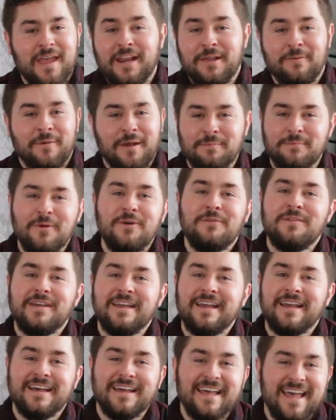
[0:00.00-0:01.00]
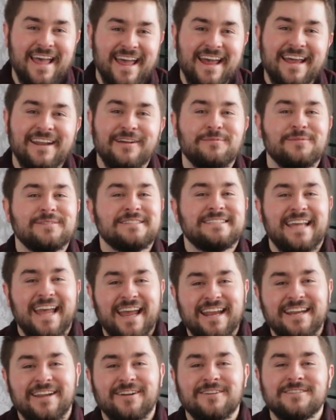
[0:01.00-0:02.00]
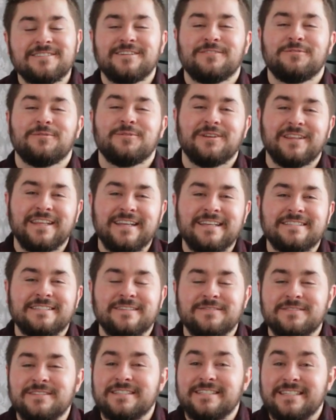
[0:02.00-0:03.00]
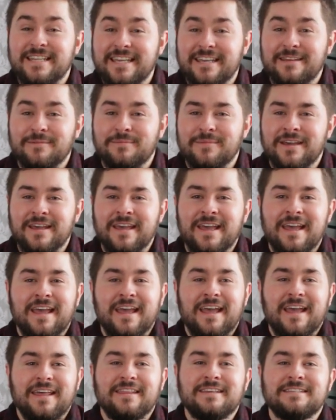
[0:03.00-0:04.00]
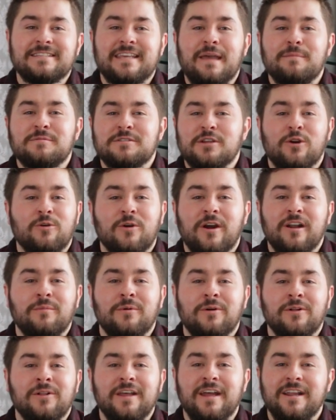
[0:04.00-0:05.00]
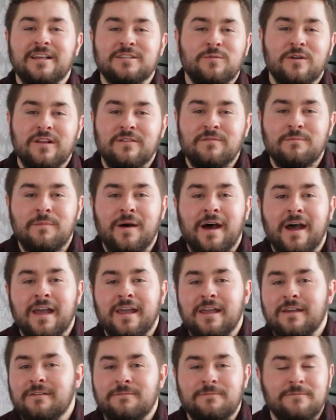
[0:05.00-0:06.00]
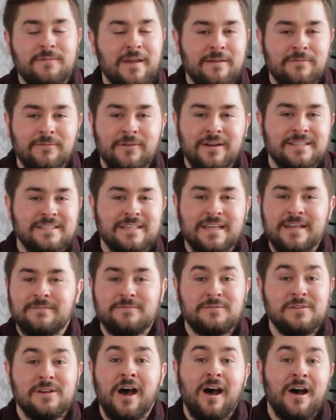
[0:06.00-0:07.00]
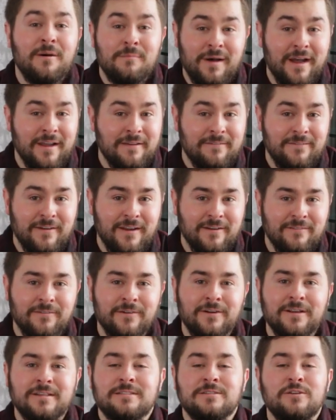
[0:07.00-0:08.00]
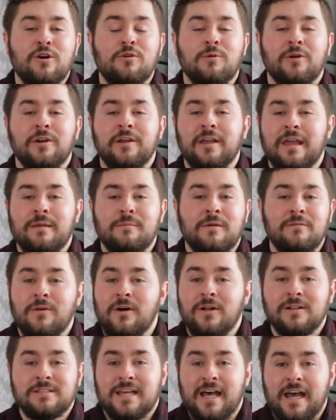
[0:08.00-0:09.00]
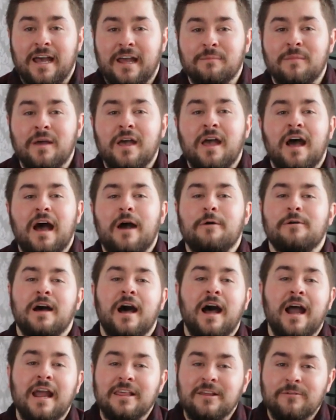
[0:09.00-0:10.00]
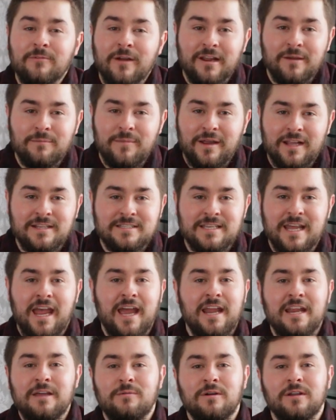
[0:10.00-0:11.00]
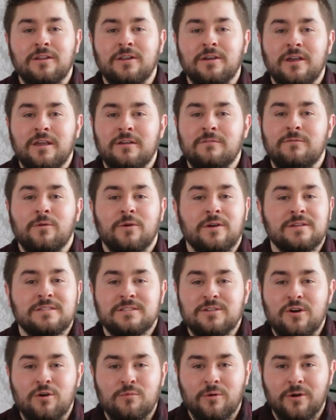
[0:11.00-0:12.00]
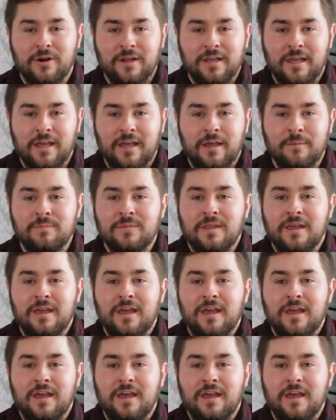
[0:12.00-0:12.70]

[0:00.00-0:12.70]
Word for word: Anyway, moving ahead almost 10 years to the release of Steep. This game is incredible. It is one of my favorites, if not my favorite, snowboarding game of all time. I would highly recommend it to anyone looking for a snowboarding game.